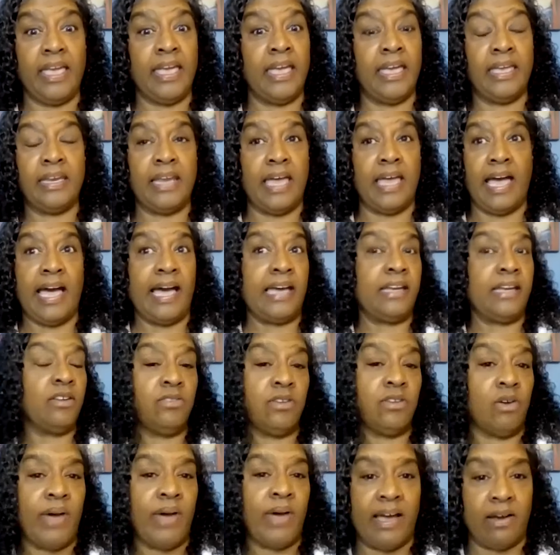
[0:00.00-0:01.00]
And I
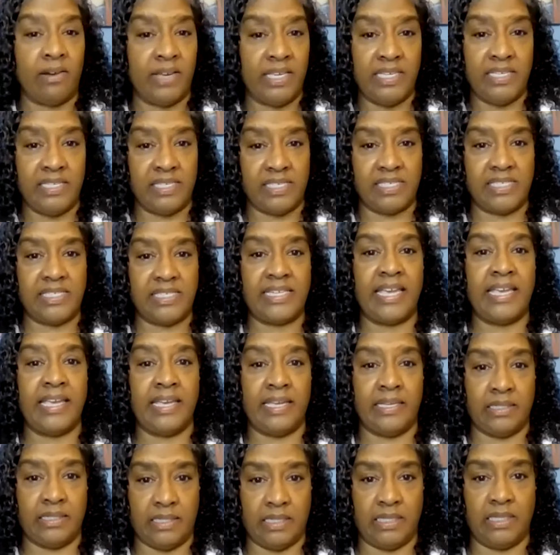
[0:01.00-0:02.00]
don't know how he's
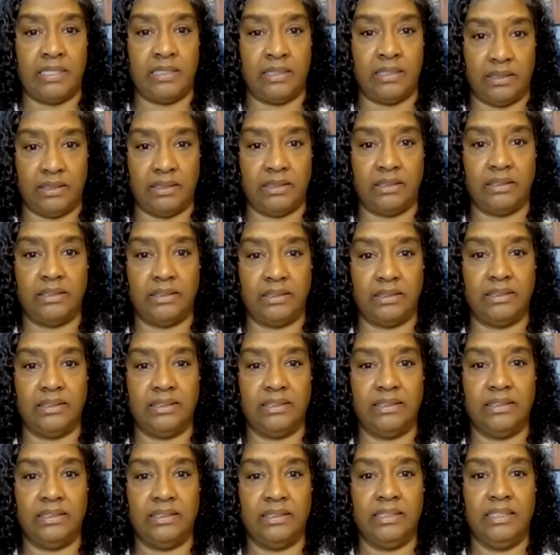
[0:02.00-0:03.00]
standing.
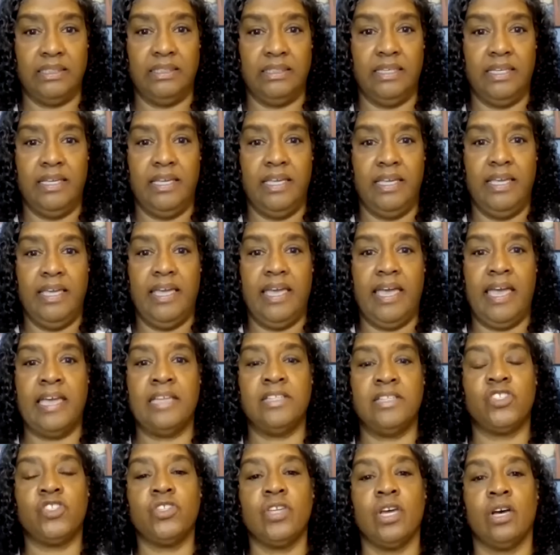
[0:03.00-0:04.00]

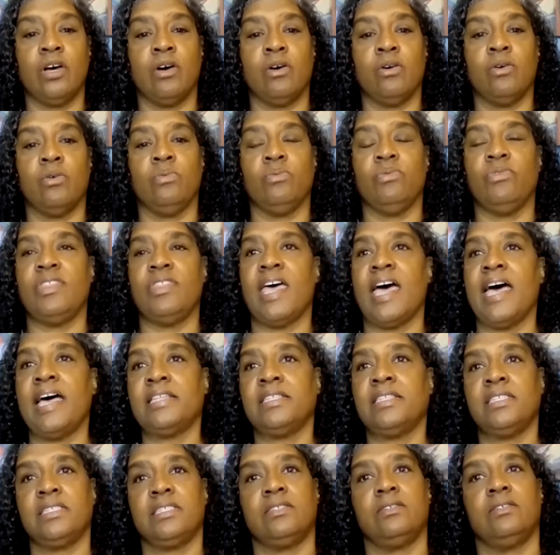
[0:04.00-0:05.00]
And so
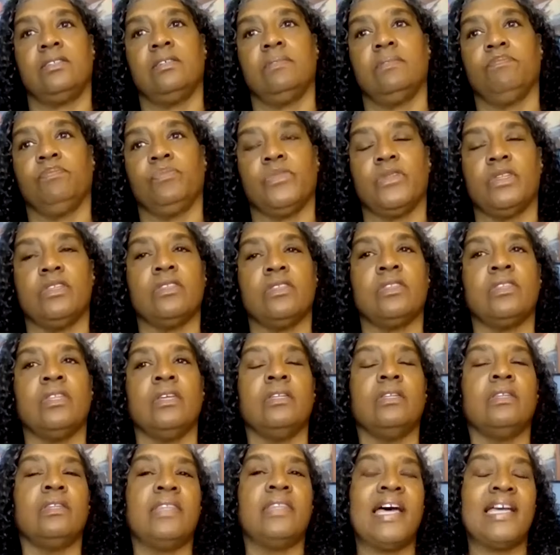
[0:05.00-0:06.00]
that's
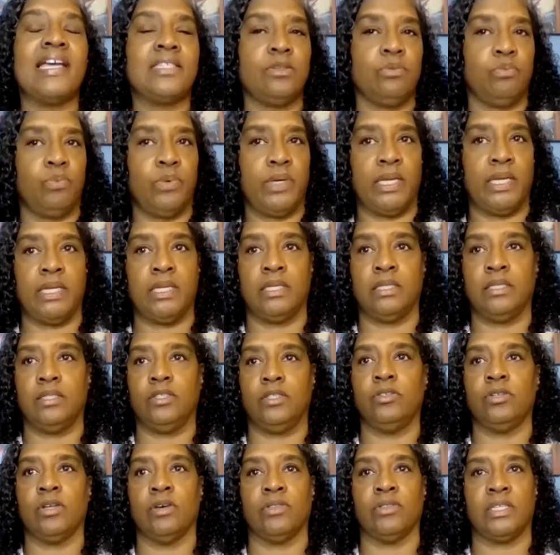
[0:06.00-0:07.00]
when,
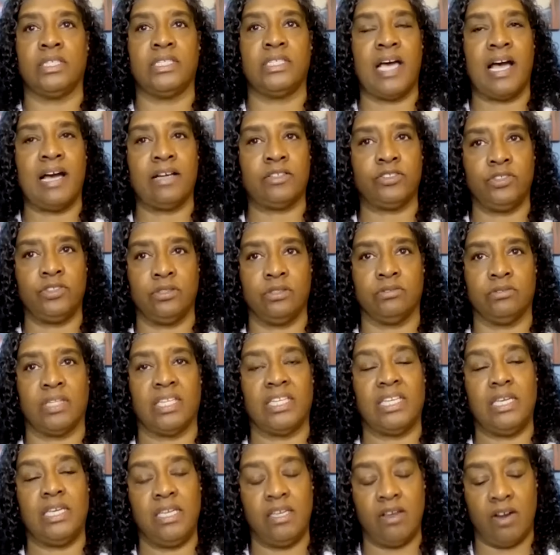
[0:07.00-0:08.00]
you know, the doctor,
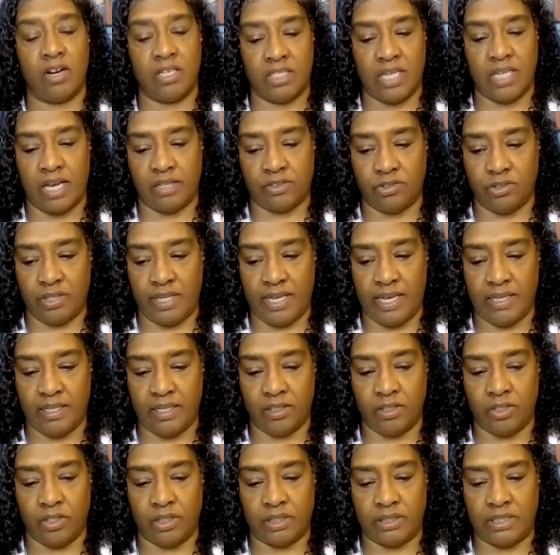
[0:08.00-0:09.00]
the ER doctor kind
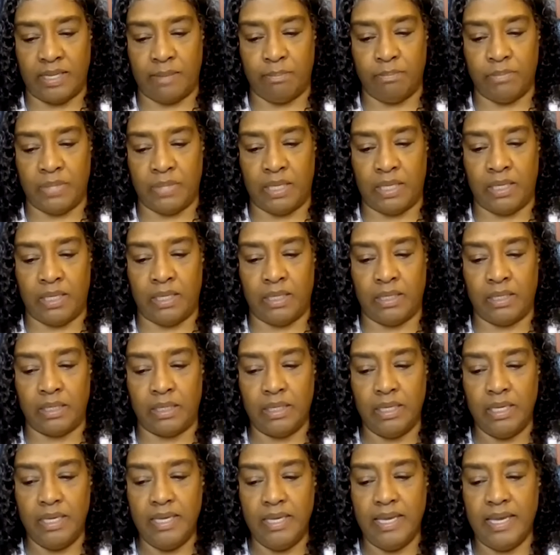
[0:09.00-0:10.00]
of looked at me
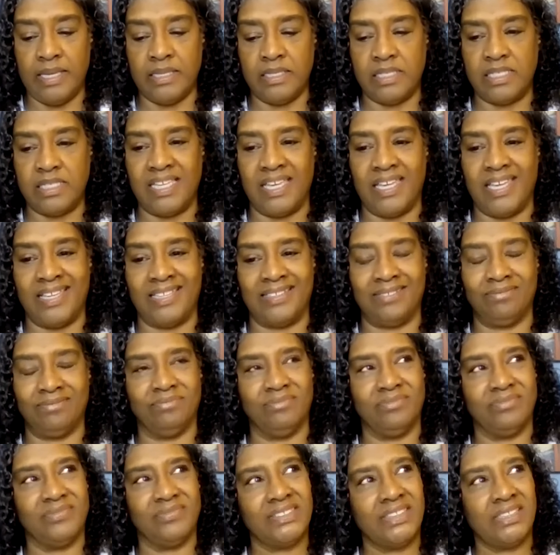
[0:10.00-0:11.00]
and said,
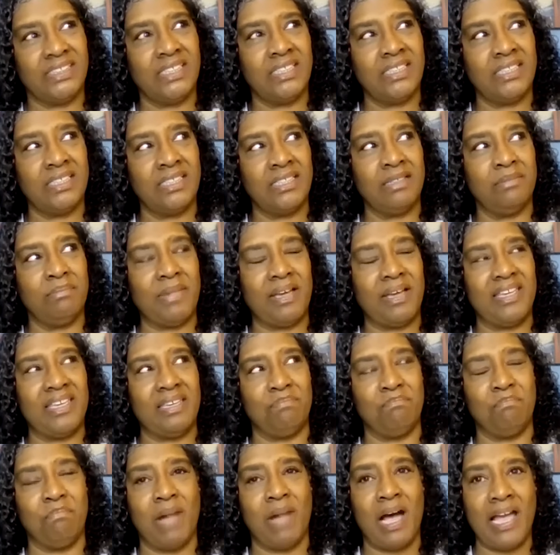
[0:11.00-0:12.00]

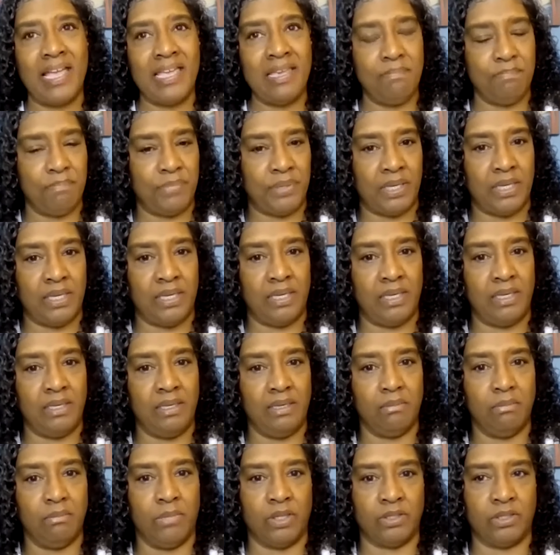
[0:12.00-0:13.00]
it might be
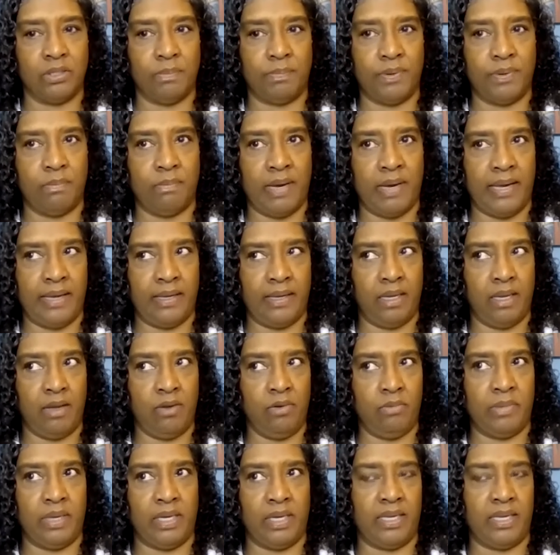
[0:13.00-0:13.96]
multiple myeloma.